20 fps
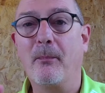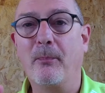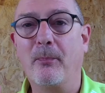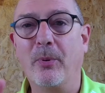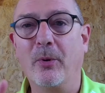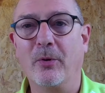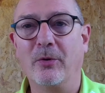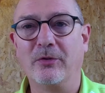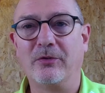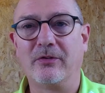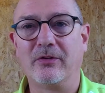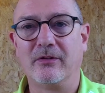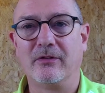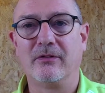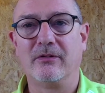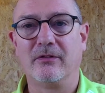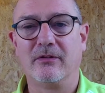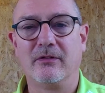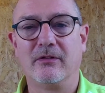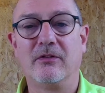But
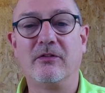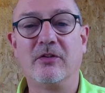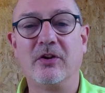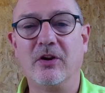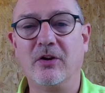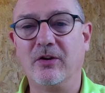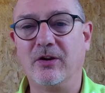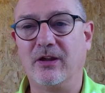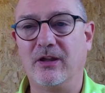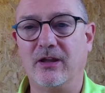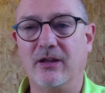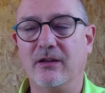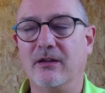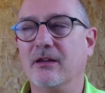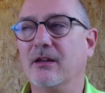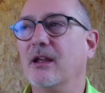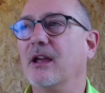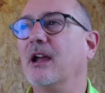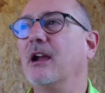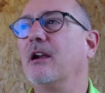Turkey,
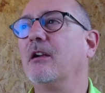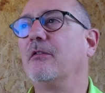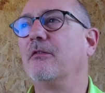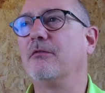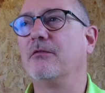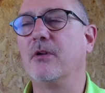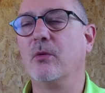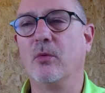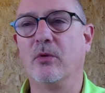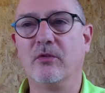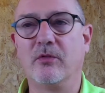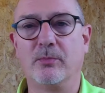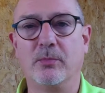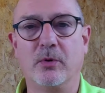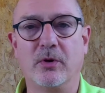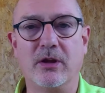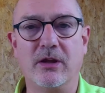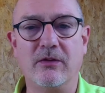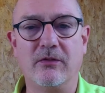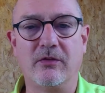everyone's
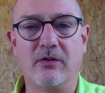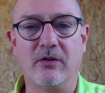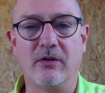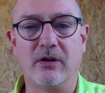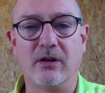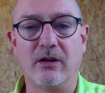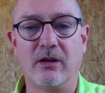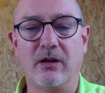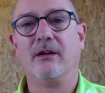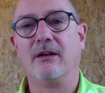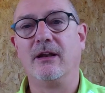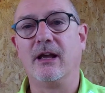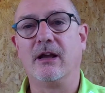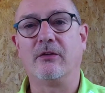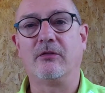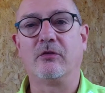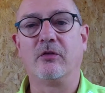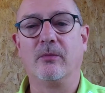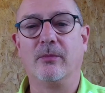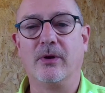booking Turkey.
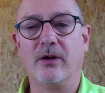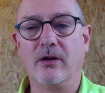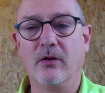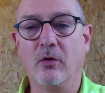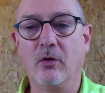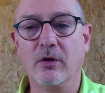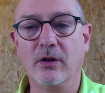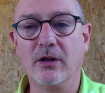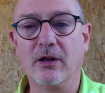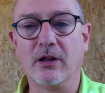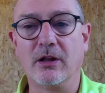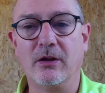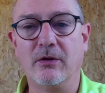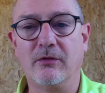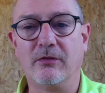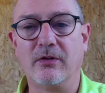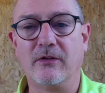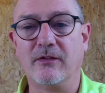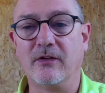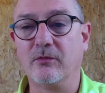Next summer, all
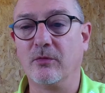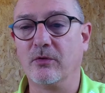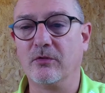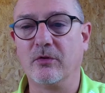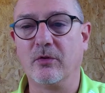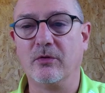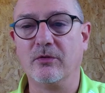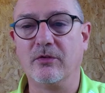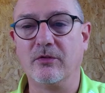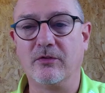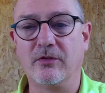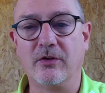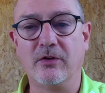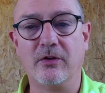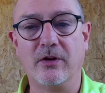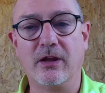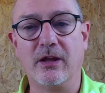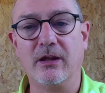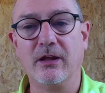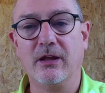inclusive, everyone's going to
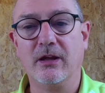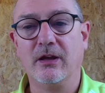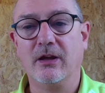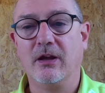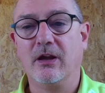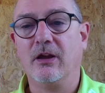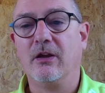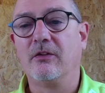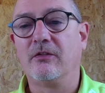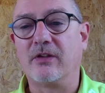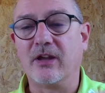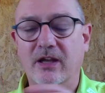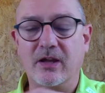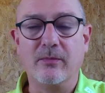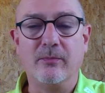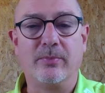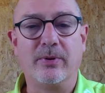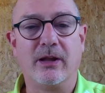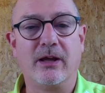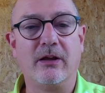Turkey.
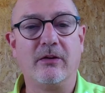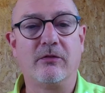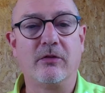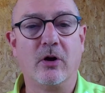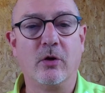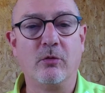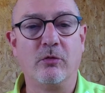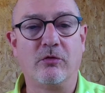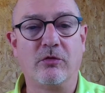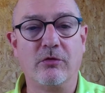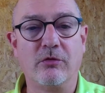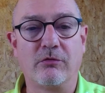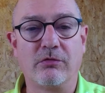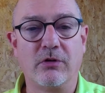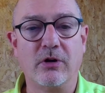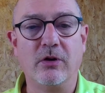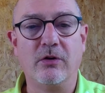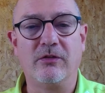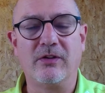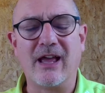Second place, ocean
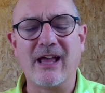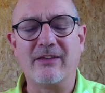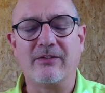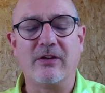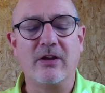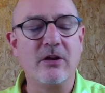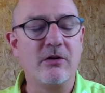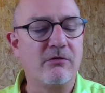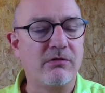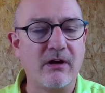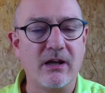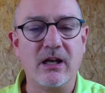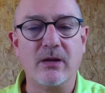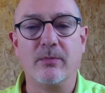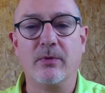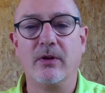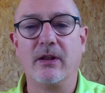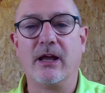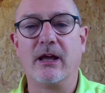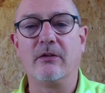cruise, that's
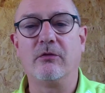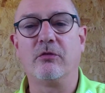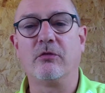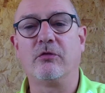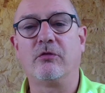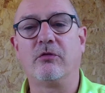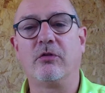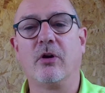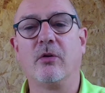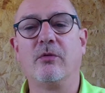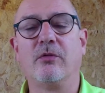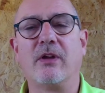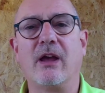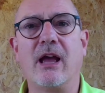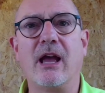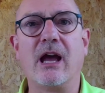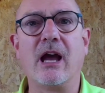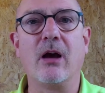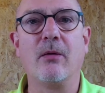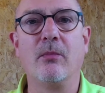incredible. That just shows
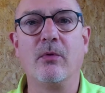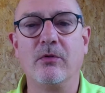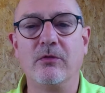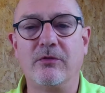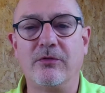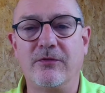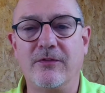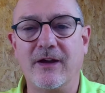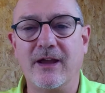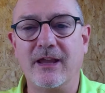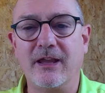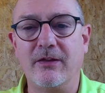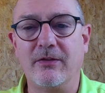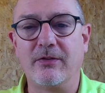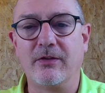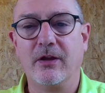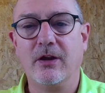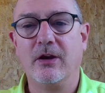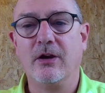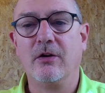how much
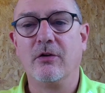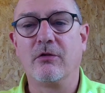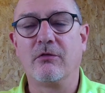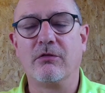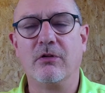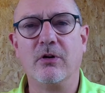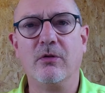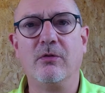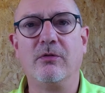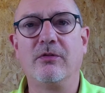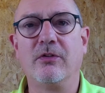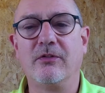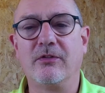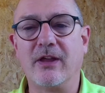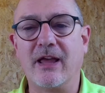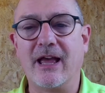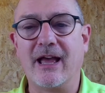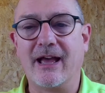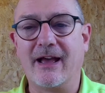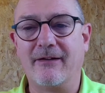faith cruisers
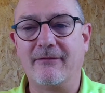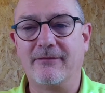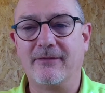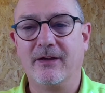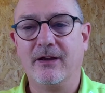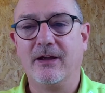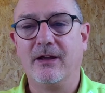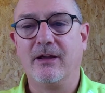have